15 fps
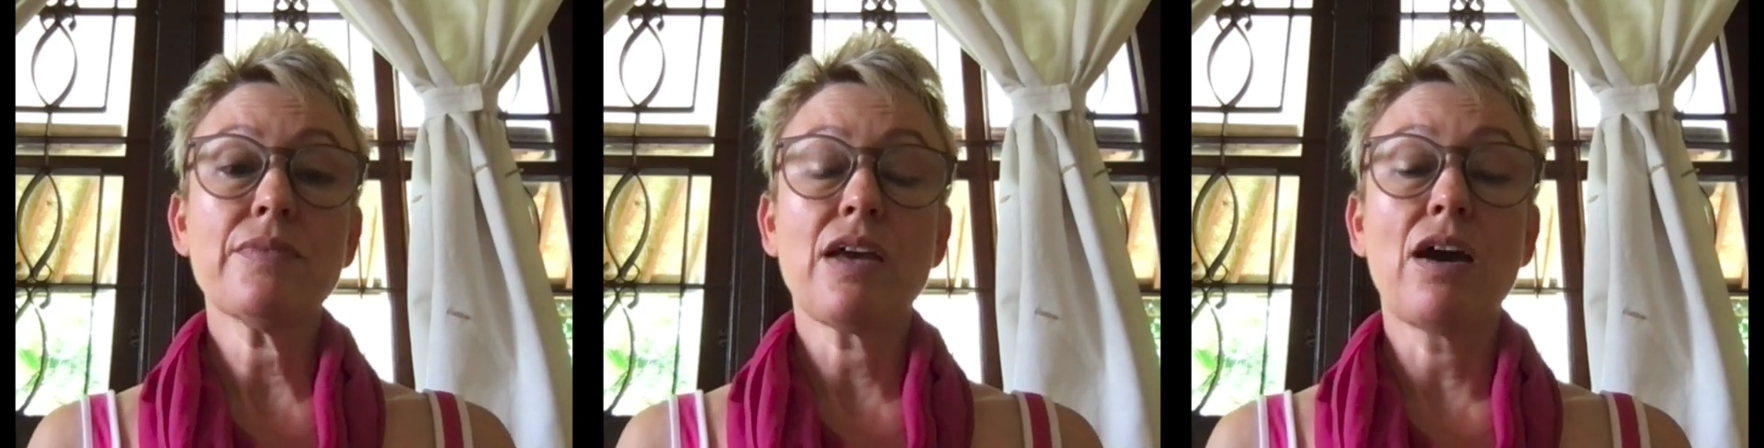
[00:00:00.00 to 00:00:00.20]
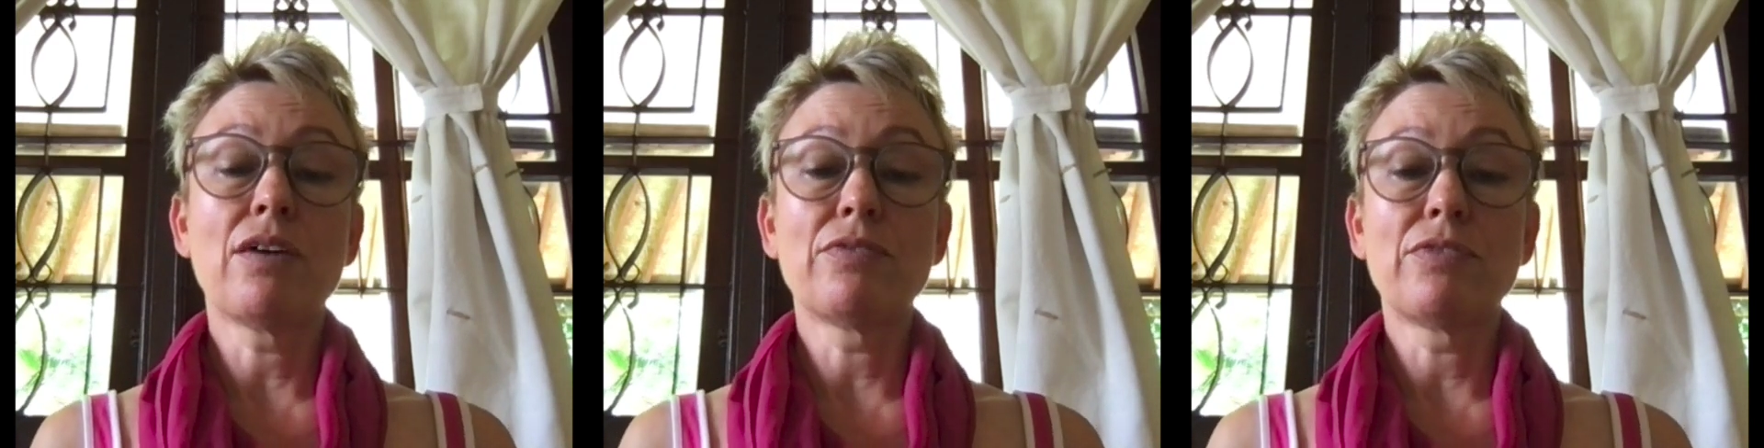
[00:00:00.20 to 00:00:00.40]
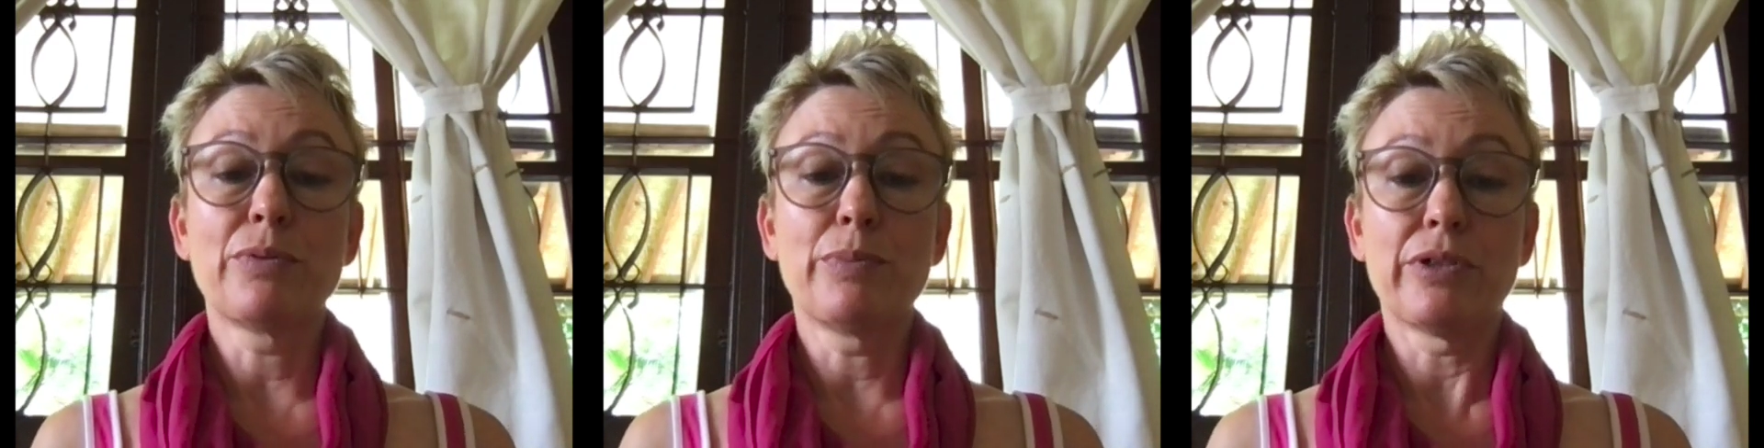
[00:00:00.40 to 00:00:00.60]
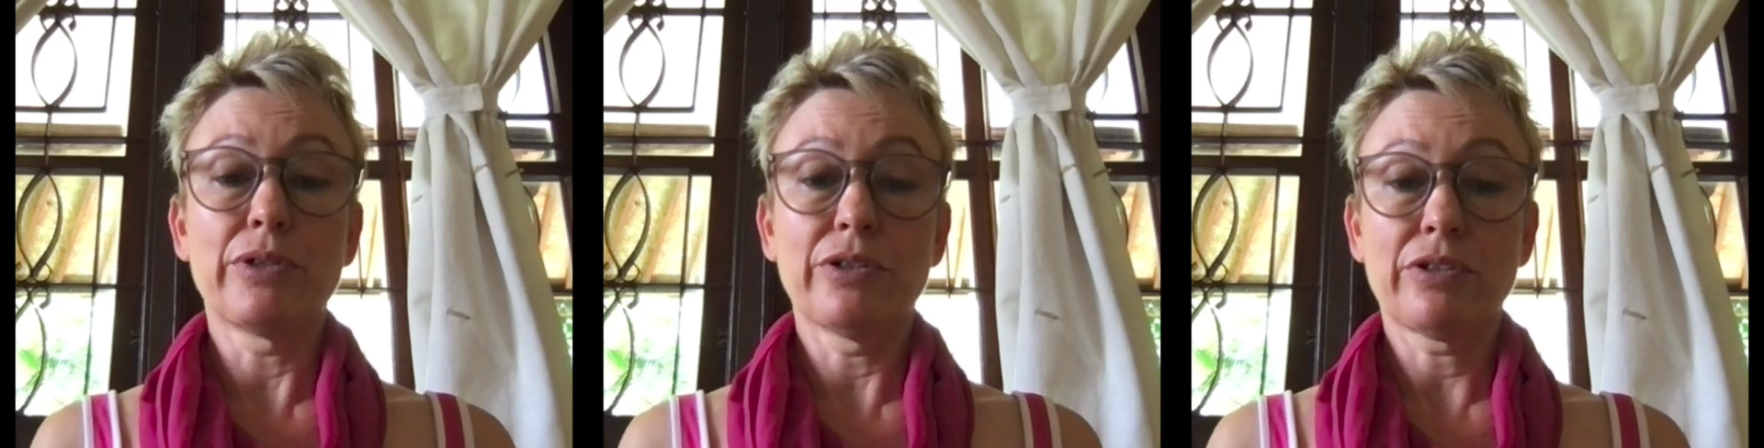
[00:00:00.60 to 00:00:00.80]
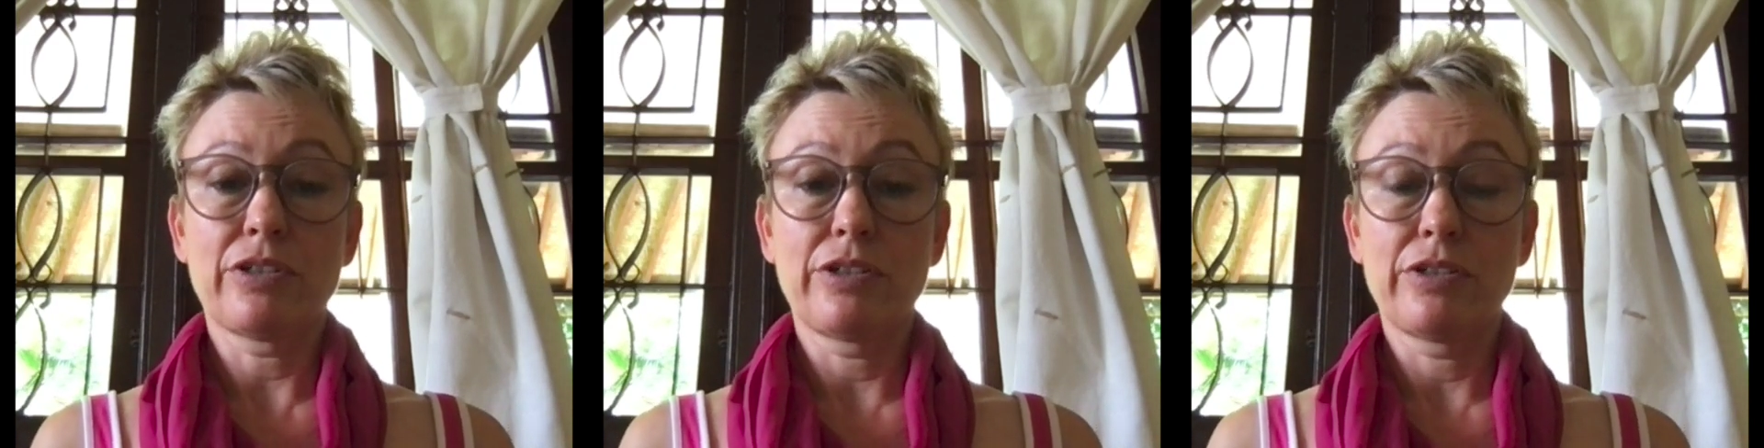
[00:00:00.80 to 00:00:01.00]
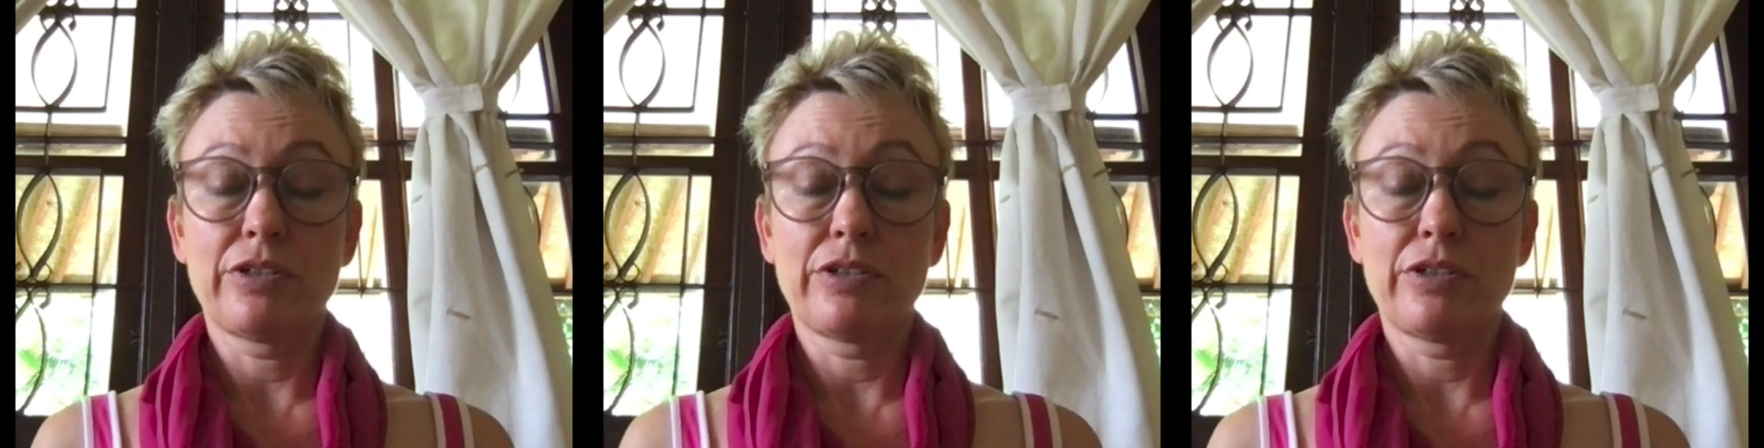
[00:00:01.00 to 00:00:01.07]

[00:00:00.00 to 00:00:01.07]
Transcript: of the book.